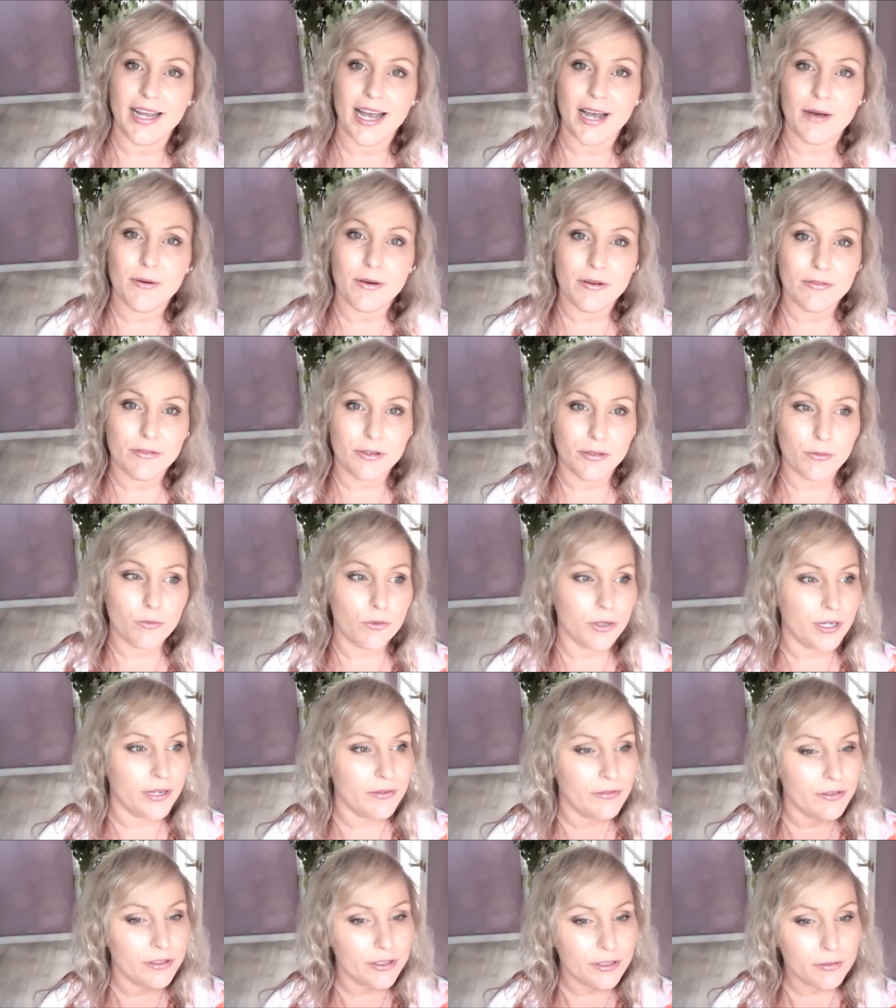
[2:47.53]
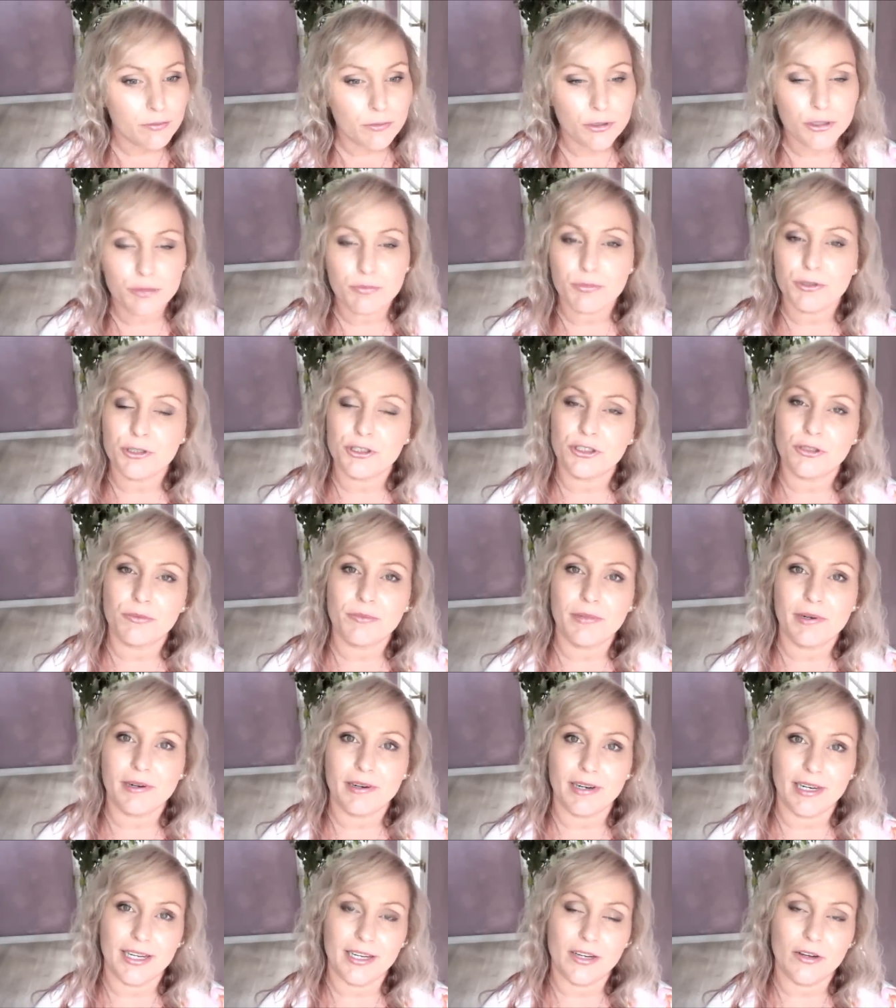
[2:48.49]
However, whatever is most
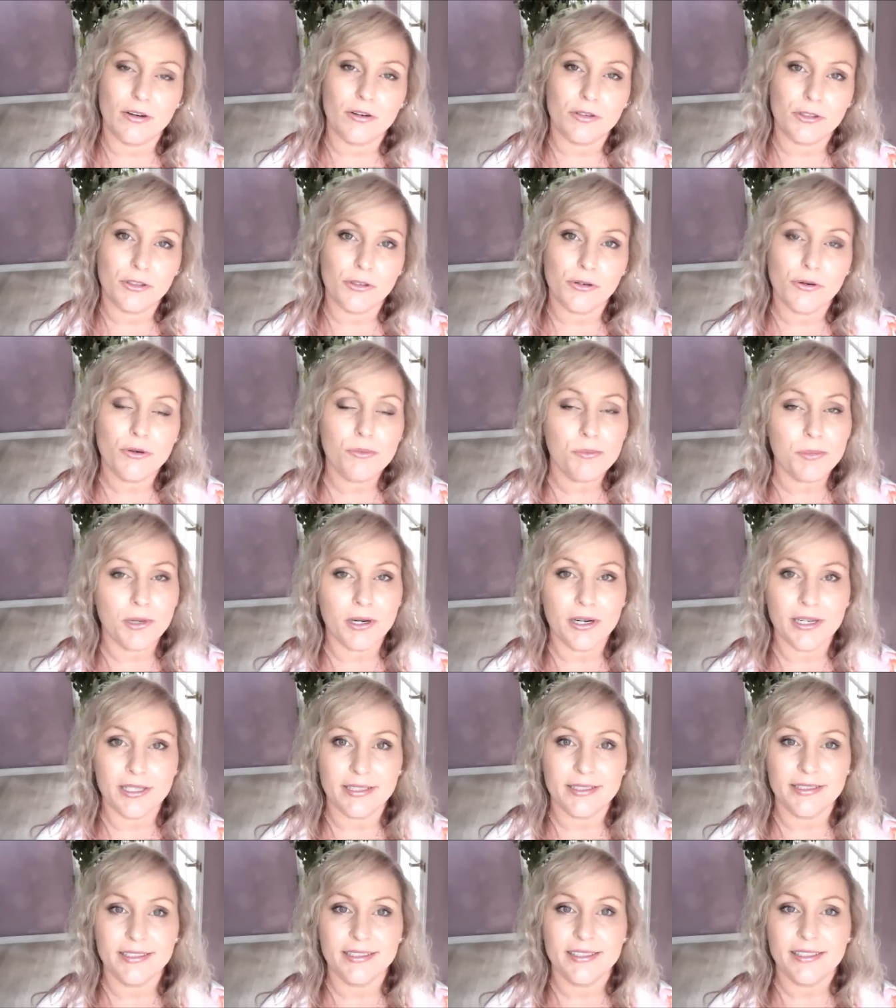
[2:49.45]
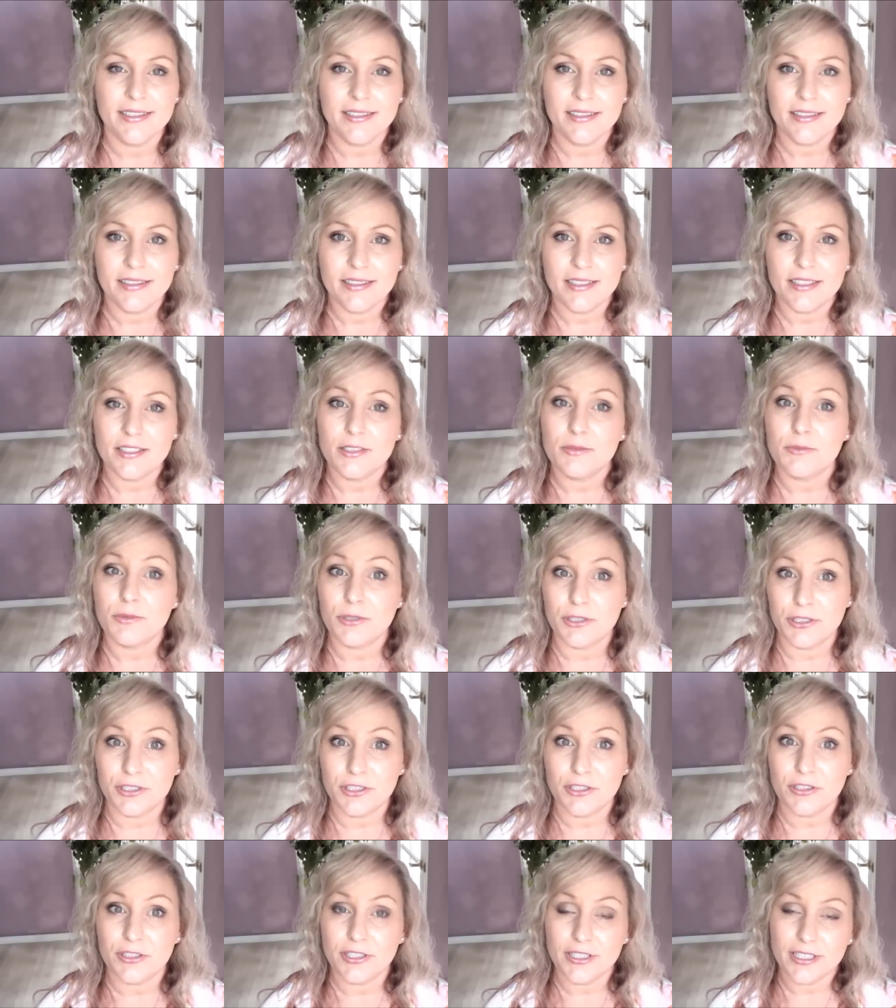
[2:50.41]
predominantly on your mind is what
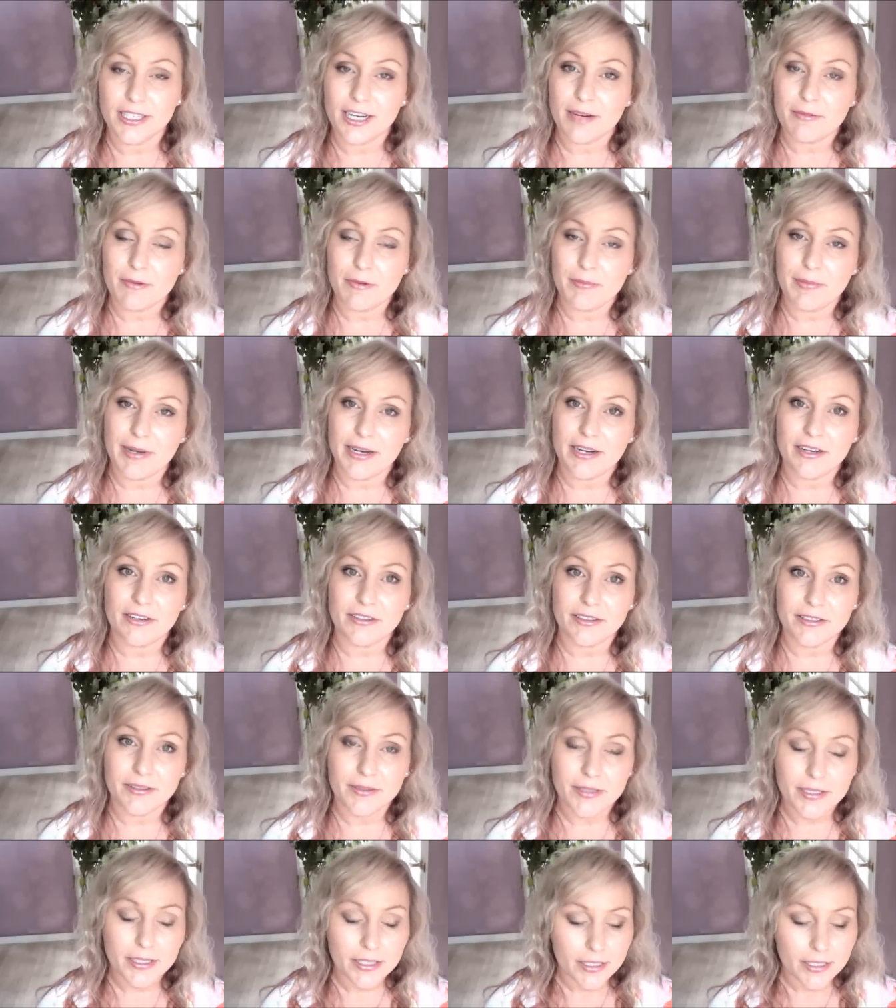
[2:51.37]
is going to come about.